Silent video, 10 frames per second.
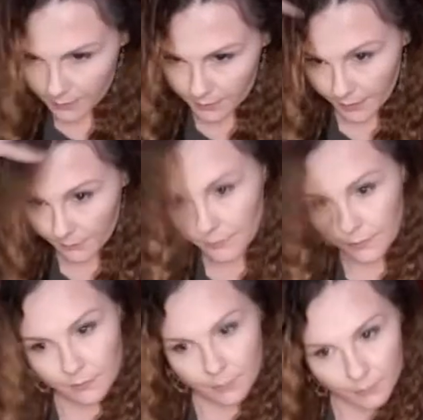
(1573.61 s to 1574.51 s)
See?
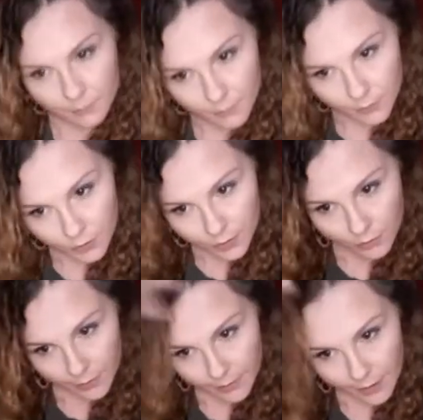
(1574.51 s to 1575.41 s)
Just
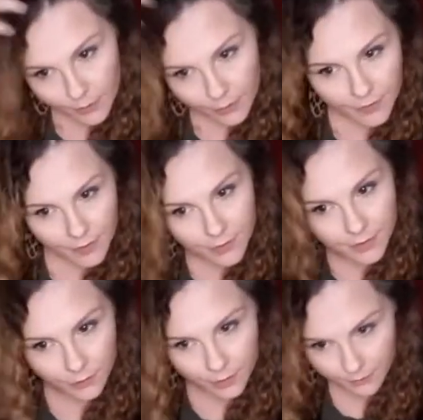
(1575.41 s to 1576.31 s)
go like that with your fingers
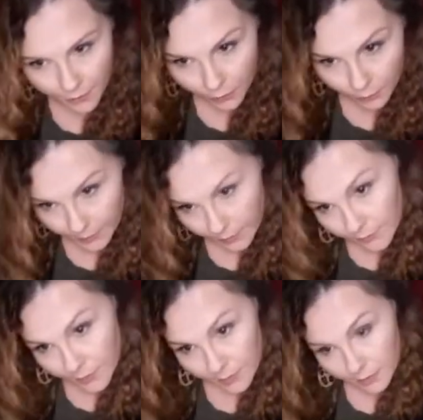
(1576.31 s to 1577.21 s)
and look at the volume it
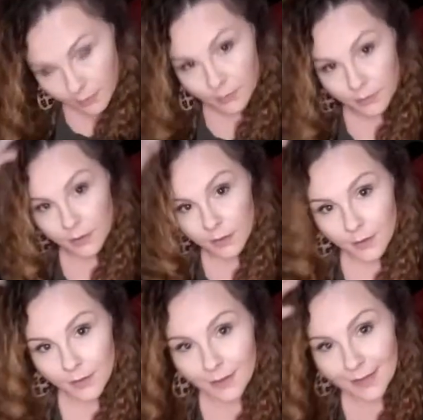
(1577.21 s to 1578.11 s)
goes.
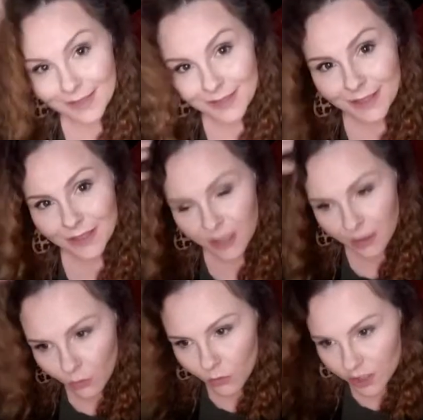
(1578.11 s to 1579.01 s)
Isn't it
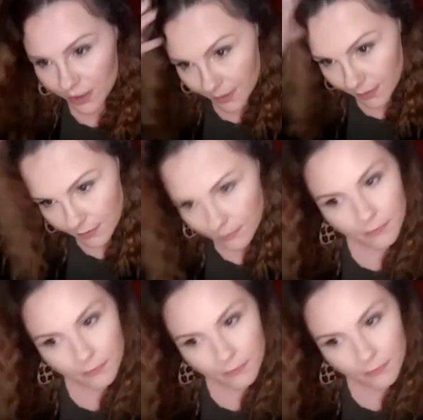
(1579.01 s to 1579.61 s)
gorgeous?